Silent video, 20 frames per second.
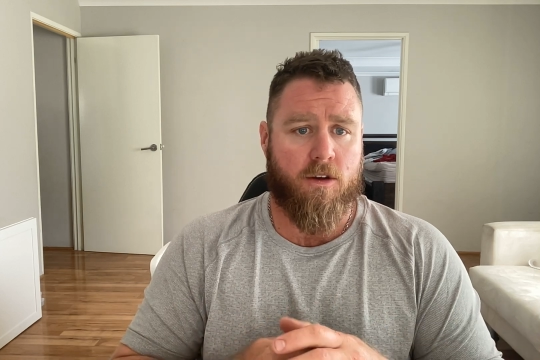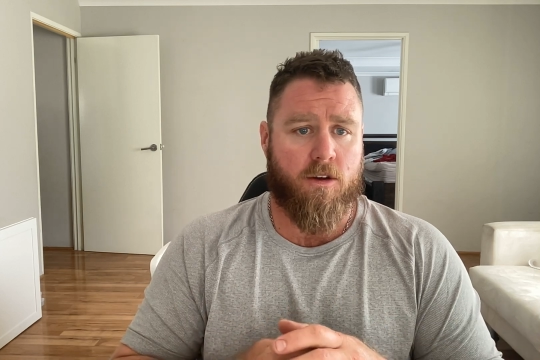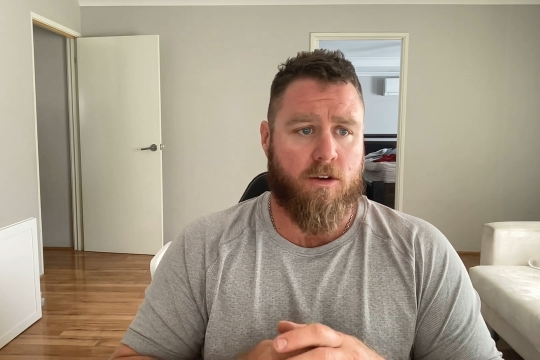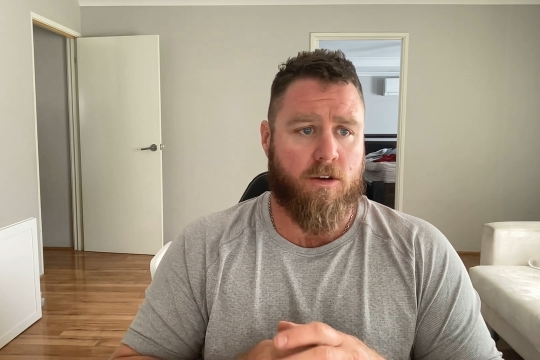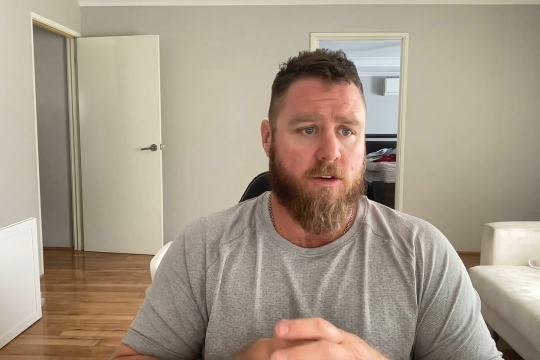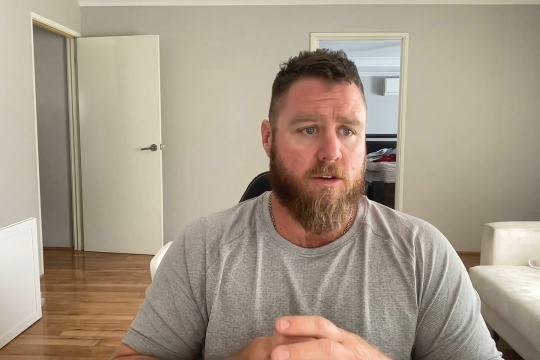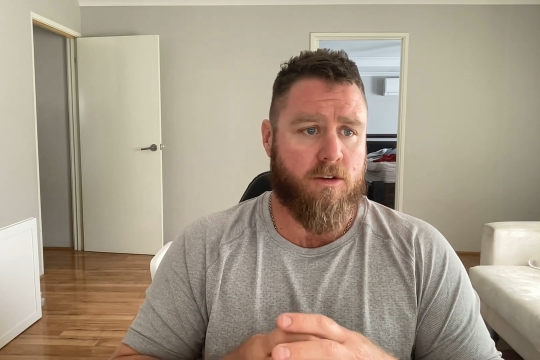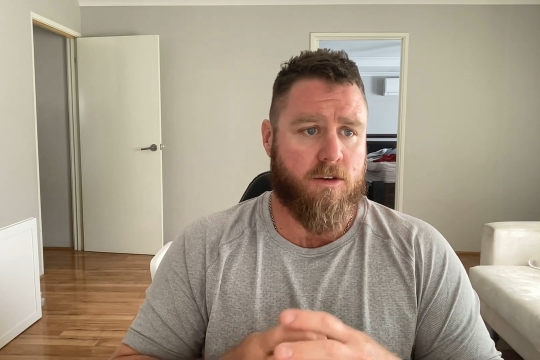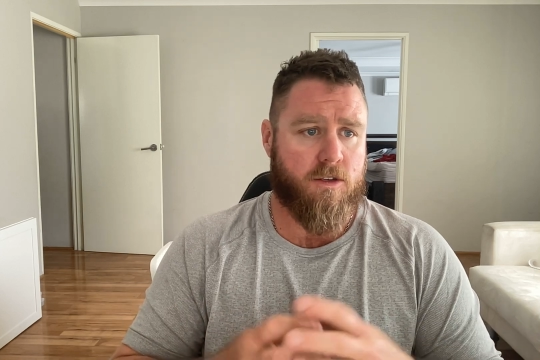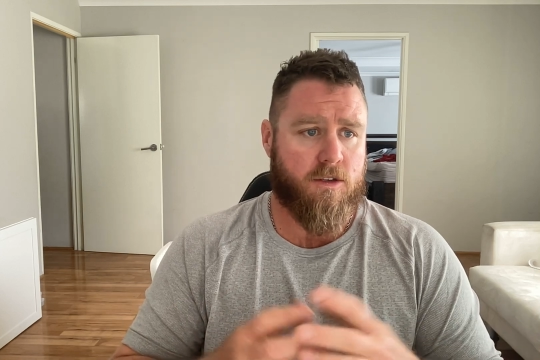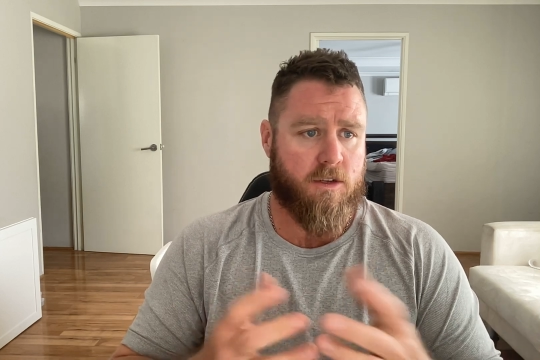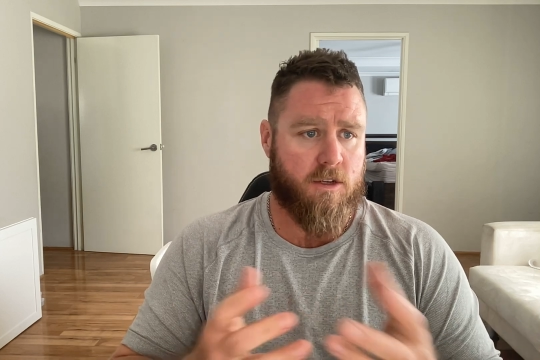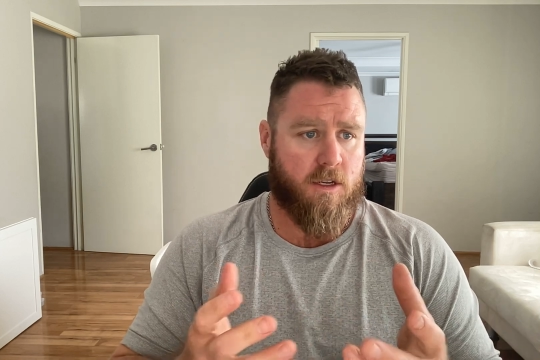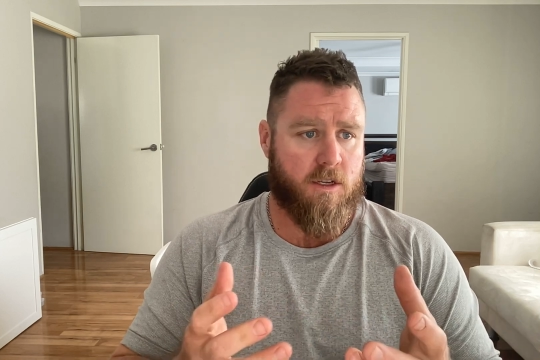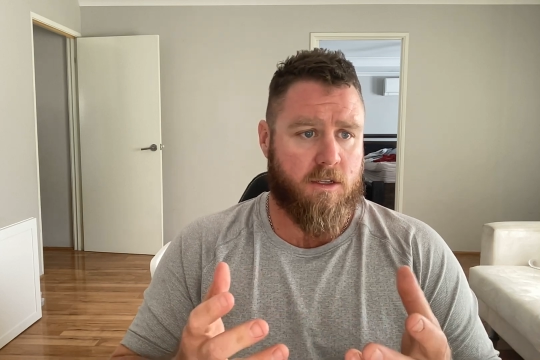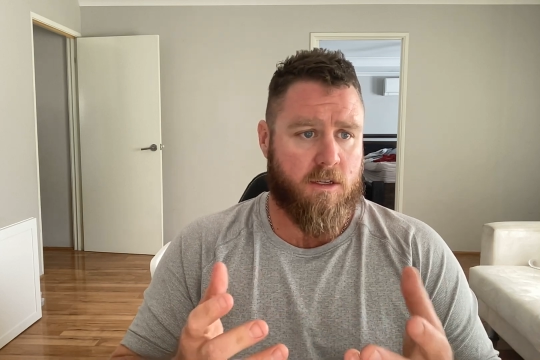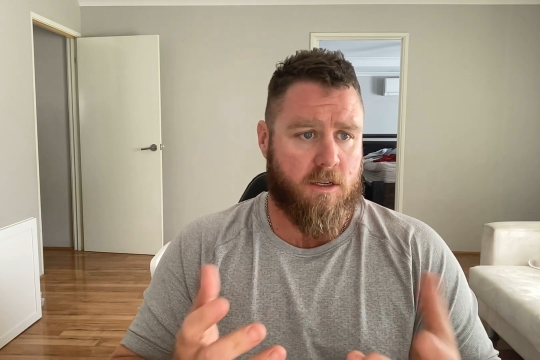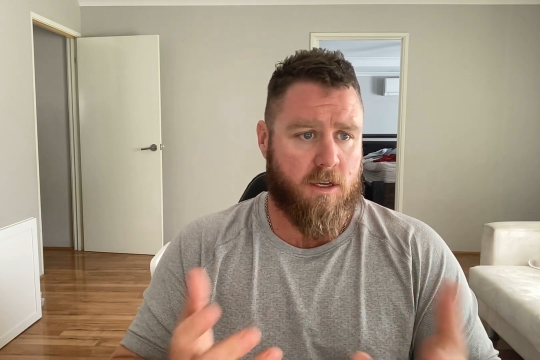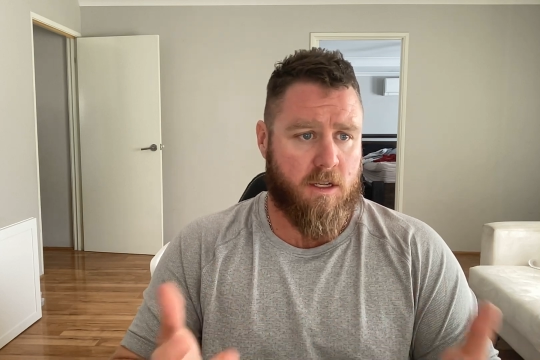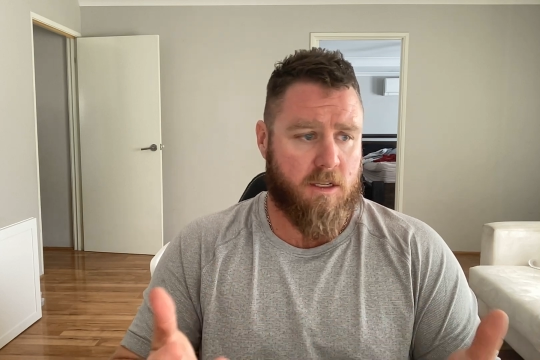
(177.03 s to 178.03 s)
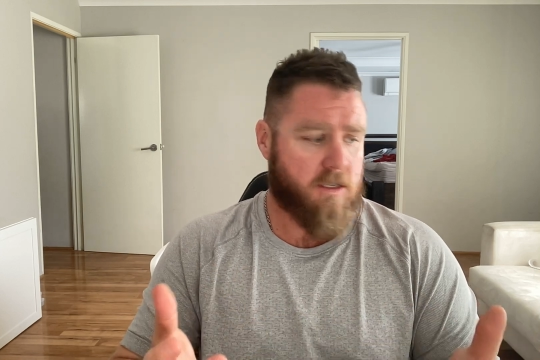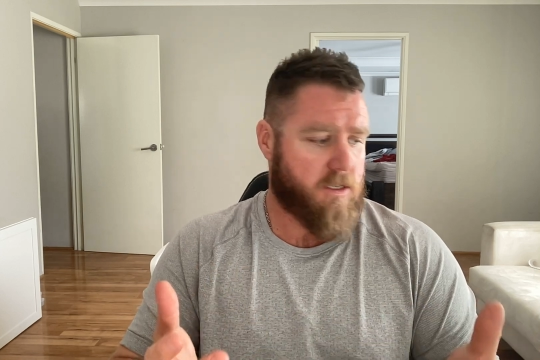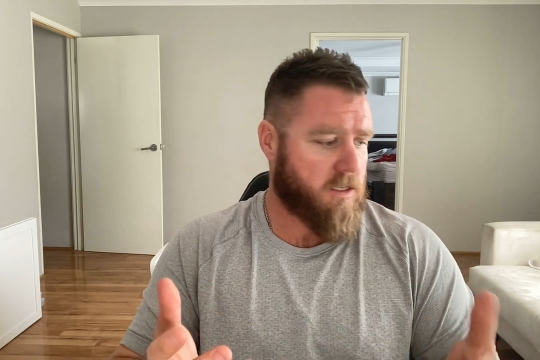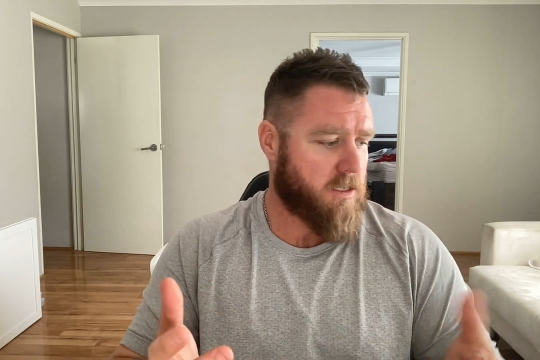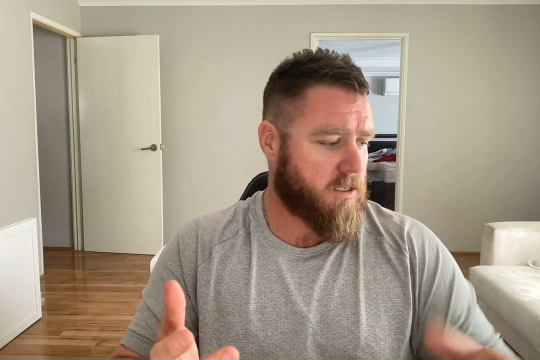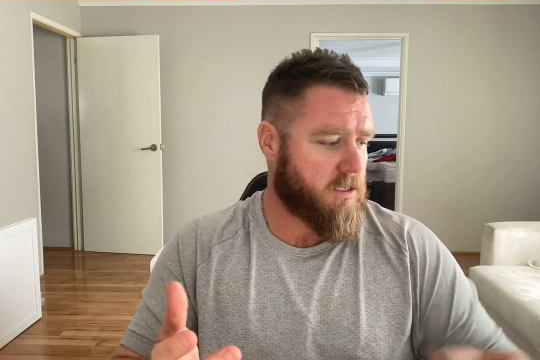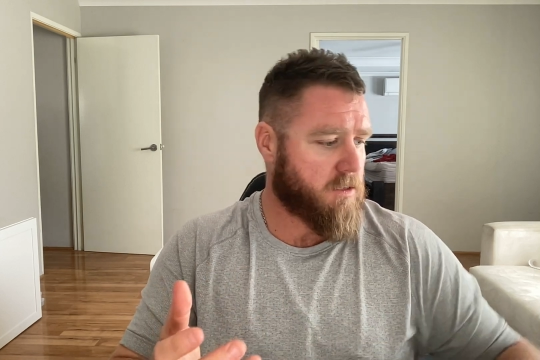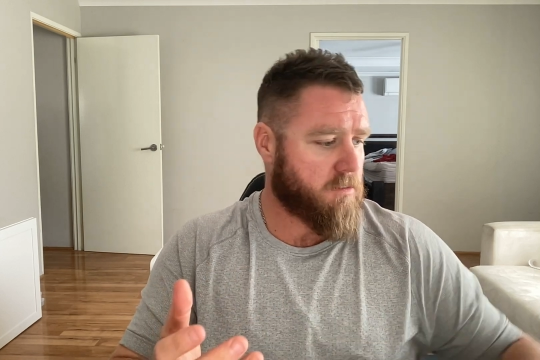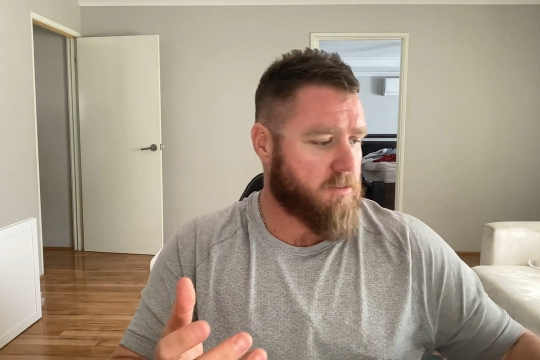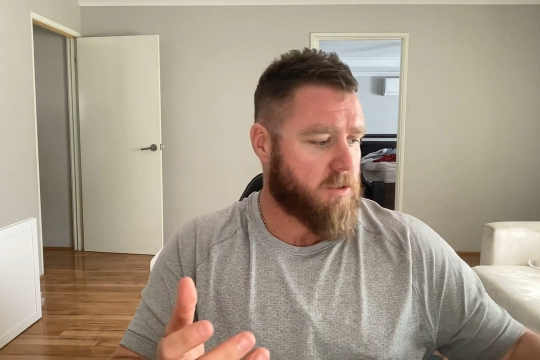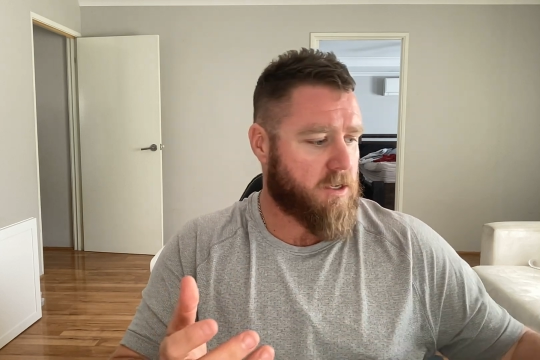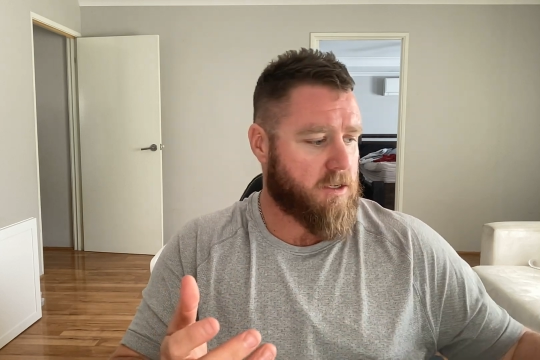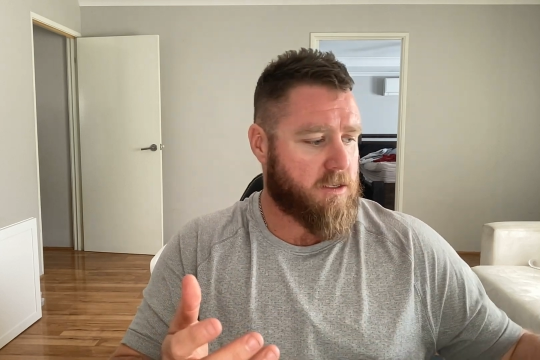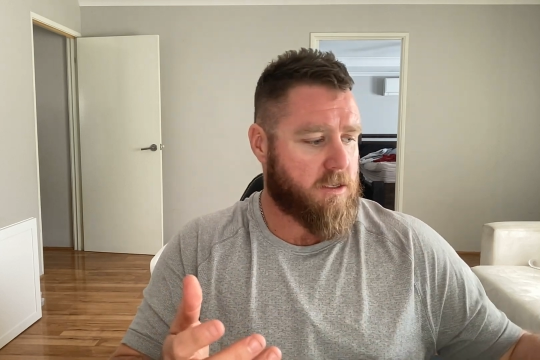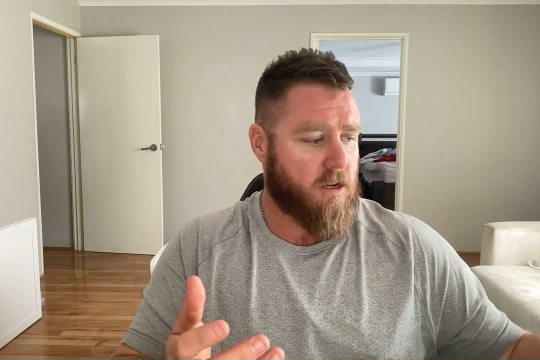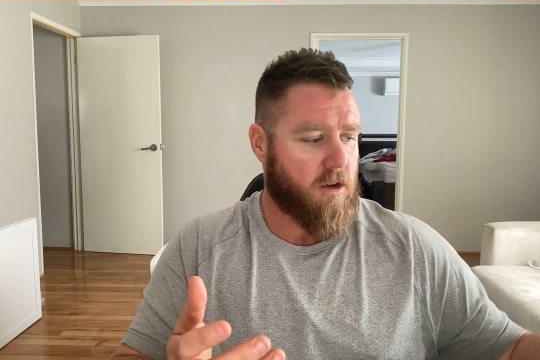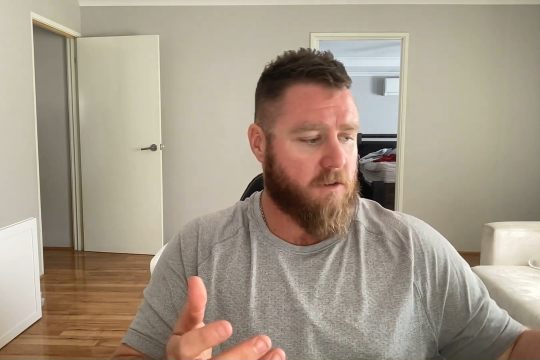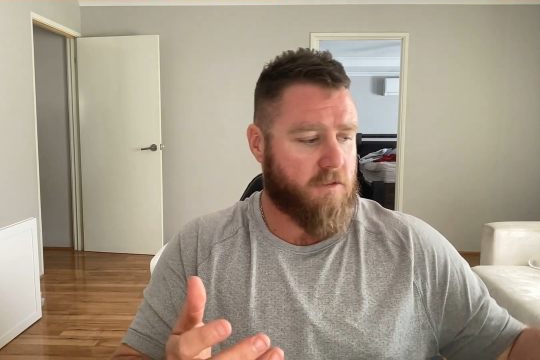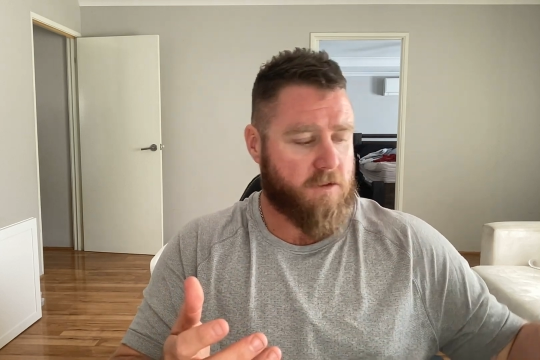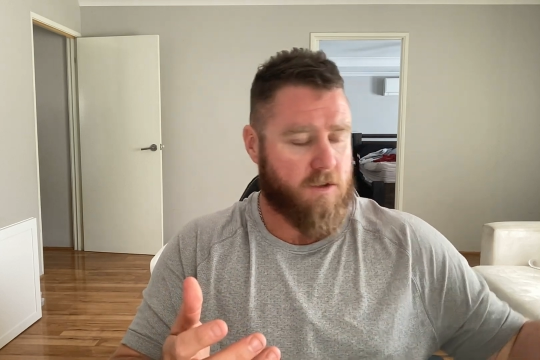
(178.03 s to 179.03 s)
used in systems
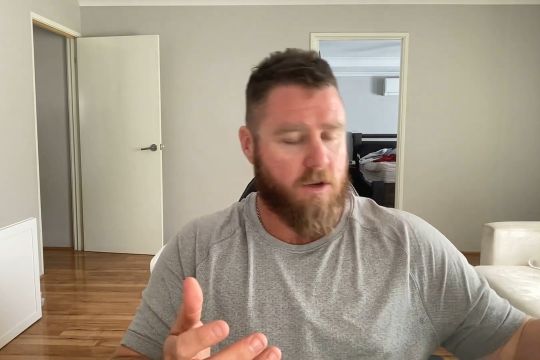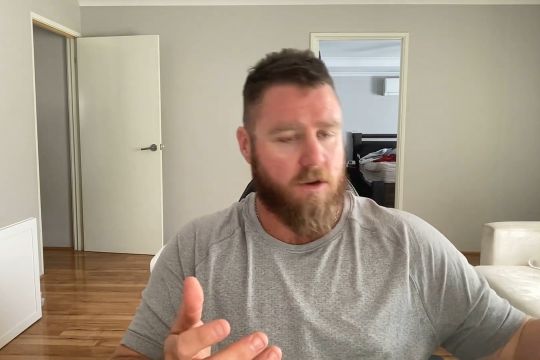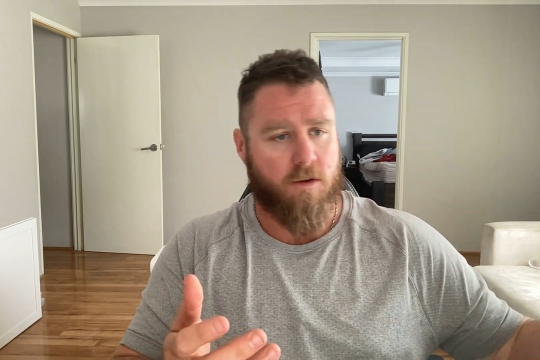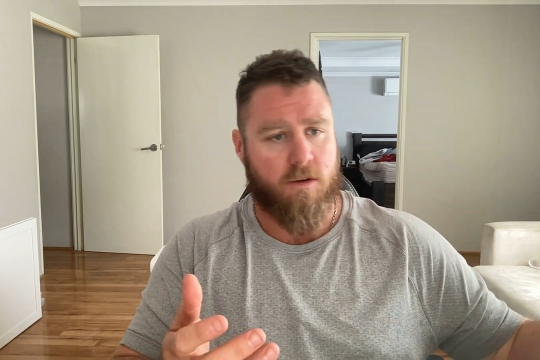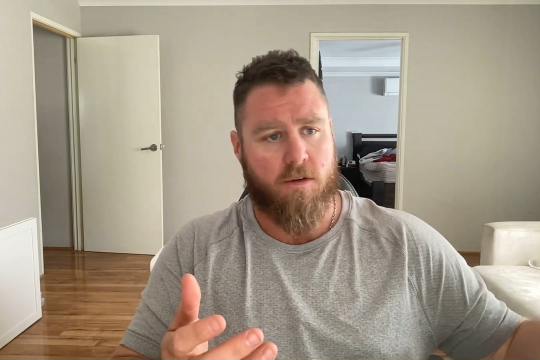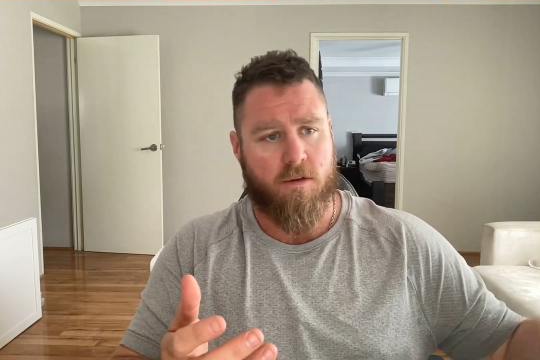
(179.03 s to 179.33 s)
itself, so